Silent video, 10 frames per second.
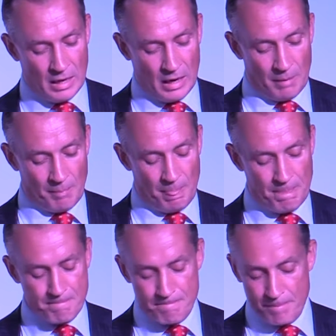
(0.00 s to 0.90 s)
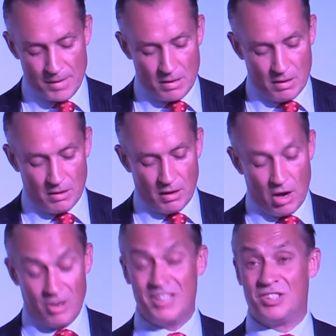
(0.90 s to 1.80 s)

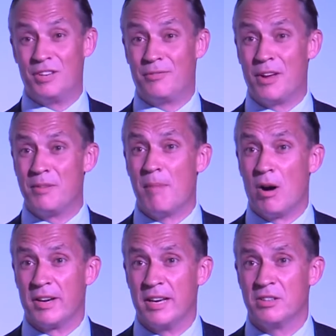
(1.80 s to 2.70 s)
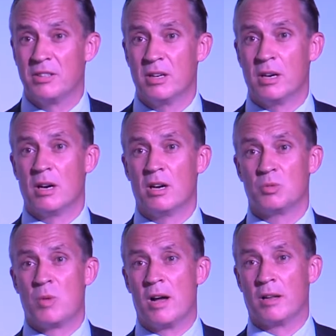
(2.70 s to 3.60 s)
Our listed fund market
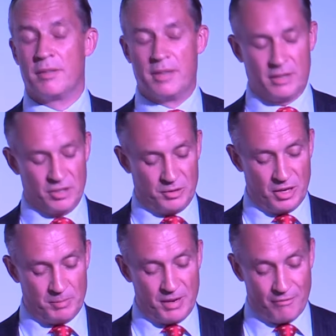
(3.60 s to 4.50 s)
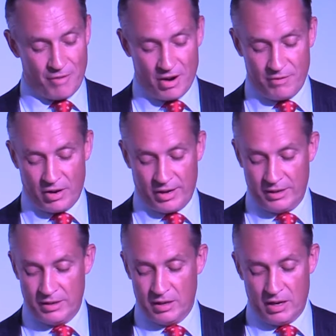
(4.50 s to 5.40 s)
as well, I think, has been a
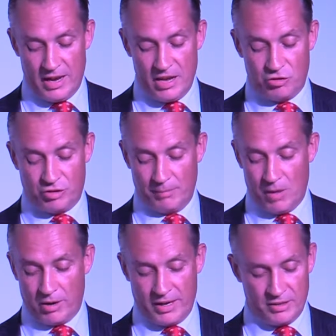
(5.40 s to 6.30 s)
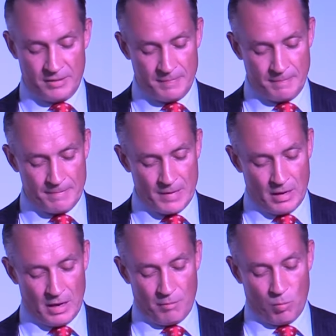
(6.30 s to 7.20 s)
very interesting market.
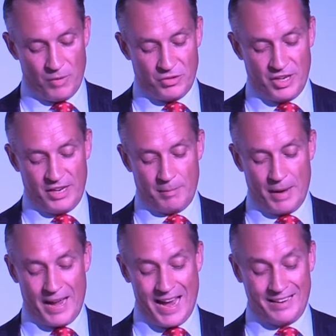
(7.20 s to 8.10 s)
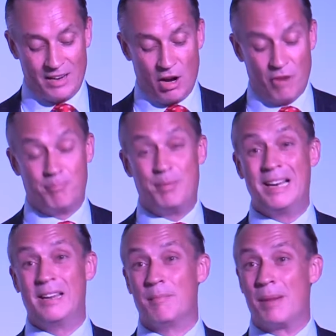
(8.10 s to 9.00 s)
We've seen about £8.5
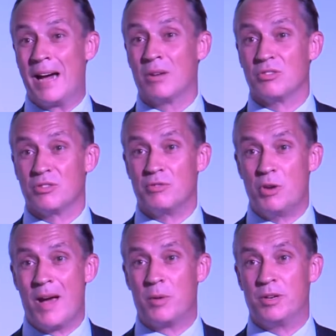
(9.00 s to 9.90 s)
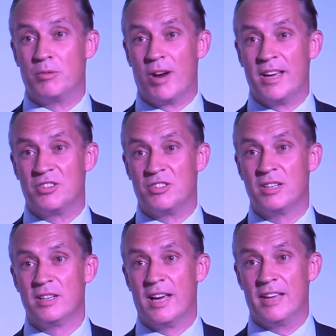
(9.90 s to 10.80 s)
billion of new equity raised
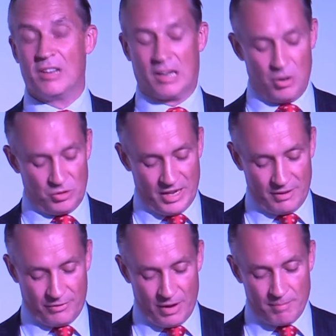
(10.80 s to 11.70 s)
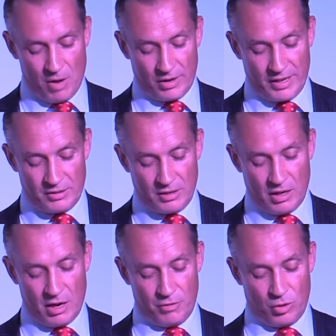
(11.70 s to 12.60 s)
in the closed-end fund market
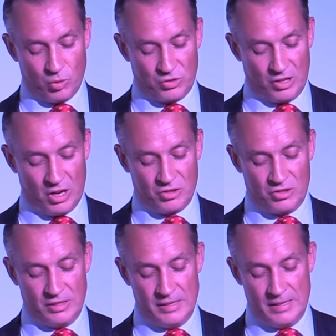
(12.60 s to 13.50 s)
over the course of the last